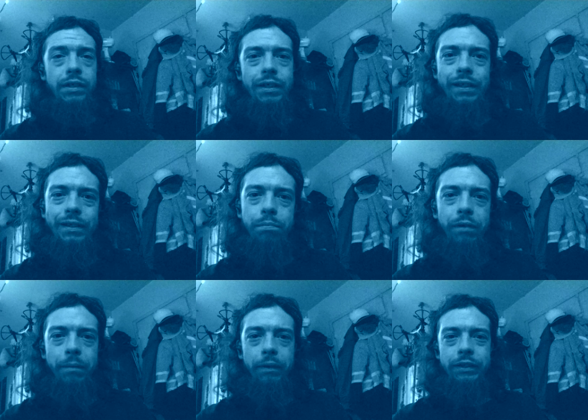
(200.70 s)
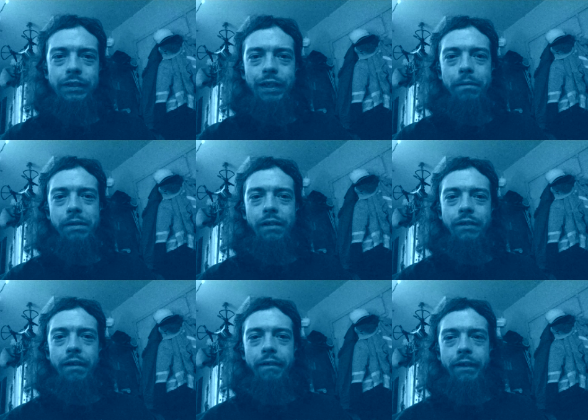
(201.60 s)
is pretty much the same as
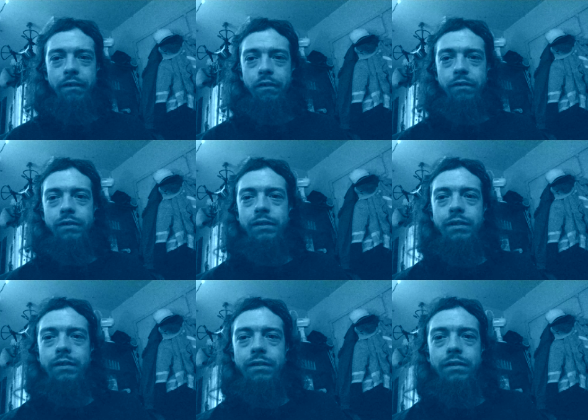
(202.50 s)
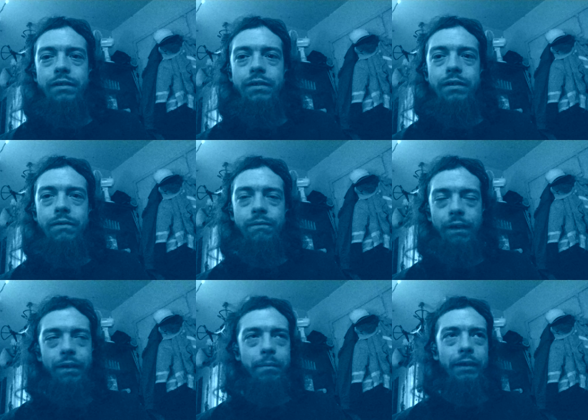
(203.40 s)
Ontario.
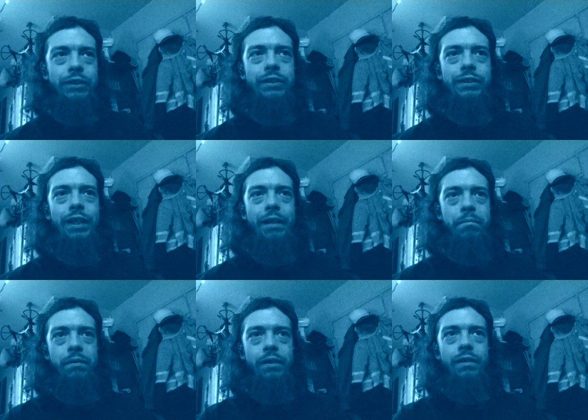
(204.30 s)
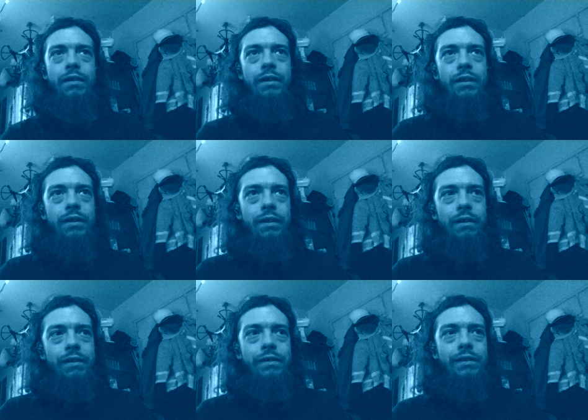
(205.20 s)
Very much the same.
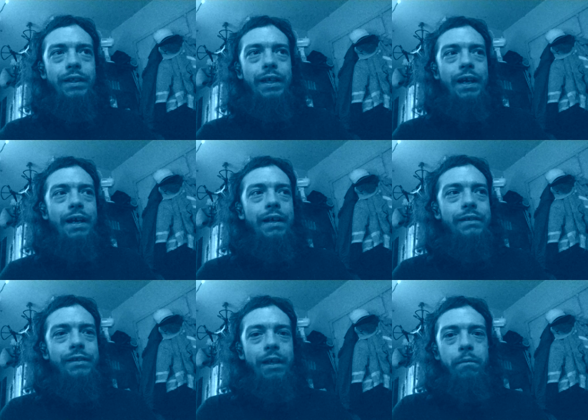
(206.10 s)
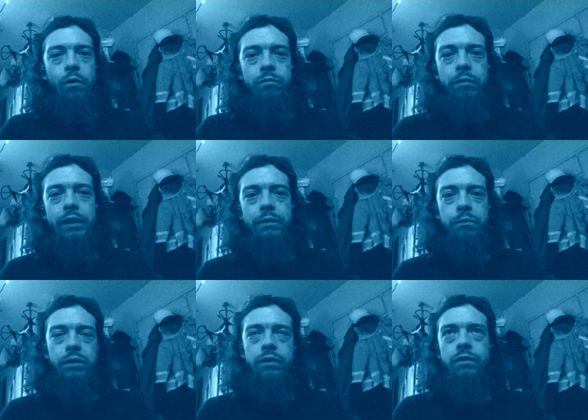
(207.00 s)
There's the uh, same one meter
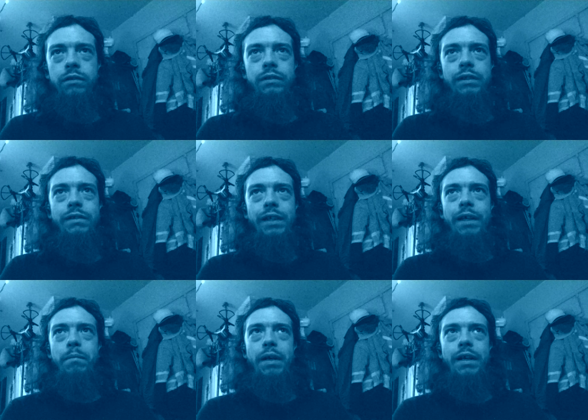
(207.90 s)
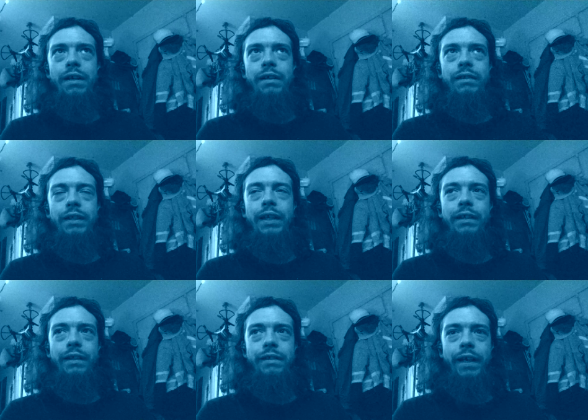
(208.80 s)
rule, the same uh,
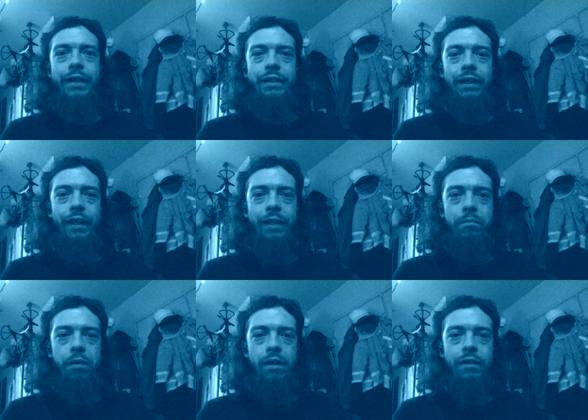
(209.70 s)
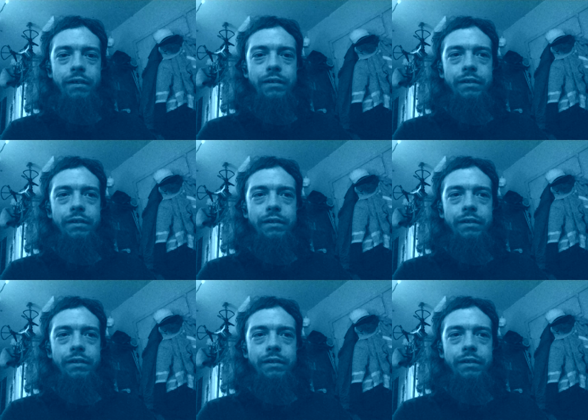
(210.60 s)
legally taking the lane part.